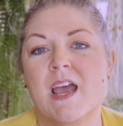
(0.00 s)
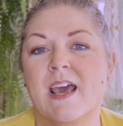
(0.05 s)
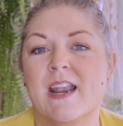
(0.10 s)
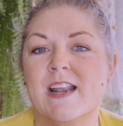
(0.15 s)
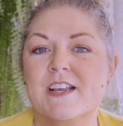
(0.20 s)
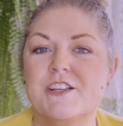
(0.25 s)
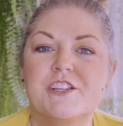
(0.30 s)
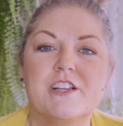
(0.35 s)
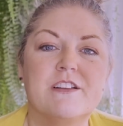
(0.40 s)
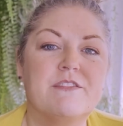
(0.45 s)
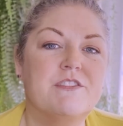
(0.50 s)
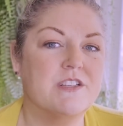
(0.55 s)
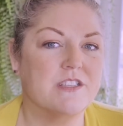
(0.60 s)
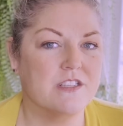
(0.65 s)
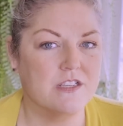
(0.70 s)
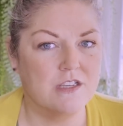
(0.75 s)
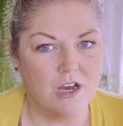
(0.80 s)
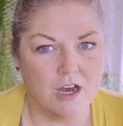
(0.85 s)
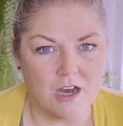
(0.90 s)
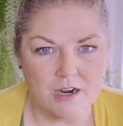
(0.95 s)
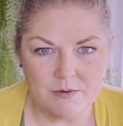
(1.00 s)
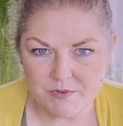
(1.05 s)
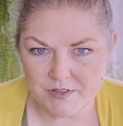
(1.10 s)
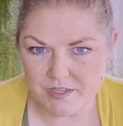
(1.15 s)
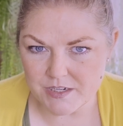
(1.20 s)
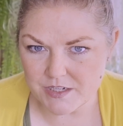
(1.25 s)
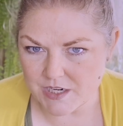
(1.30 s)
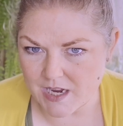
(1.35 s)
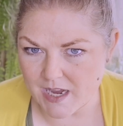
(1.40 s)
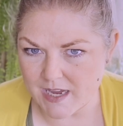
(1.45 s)
And I should have just gone with
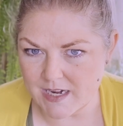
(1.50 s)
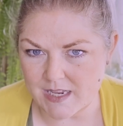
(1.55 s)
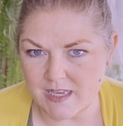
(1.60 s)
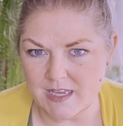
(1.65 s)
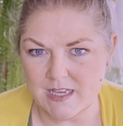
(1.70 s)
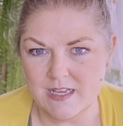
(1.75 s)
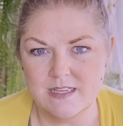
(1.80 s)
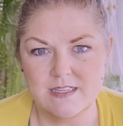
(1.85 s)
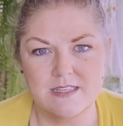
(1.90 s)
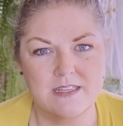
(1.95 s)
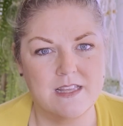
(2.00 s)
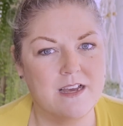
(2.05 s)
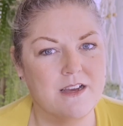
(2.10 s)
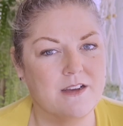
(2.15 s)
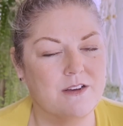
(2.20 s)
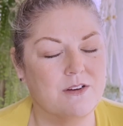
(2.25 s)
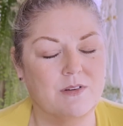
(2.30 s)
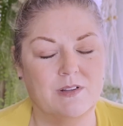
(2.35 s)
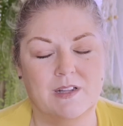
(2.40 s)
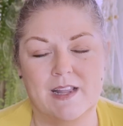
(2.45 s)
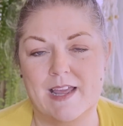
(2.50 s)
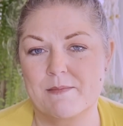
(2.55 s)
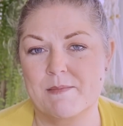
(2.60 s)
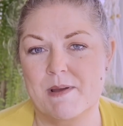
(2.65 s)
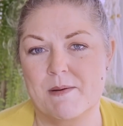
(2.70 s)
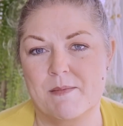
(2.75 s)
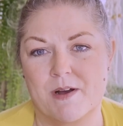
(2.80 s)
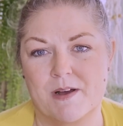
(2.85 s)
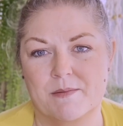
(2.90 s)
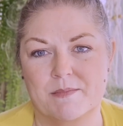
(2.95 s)
the Chinese, though, like
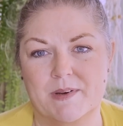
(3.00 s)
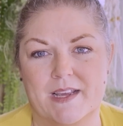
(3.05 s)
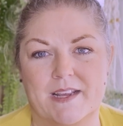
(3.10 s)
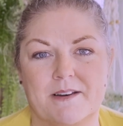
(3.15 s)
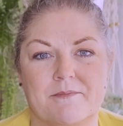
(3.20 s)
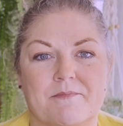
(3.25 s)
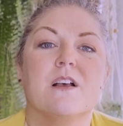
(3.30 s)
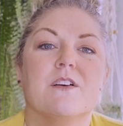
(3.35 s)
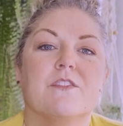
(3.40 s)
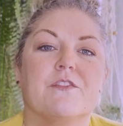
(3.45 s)
my mom did.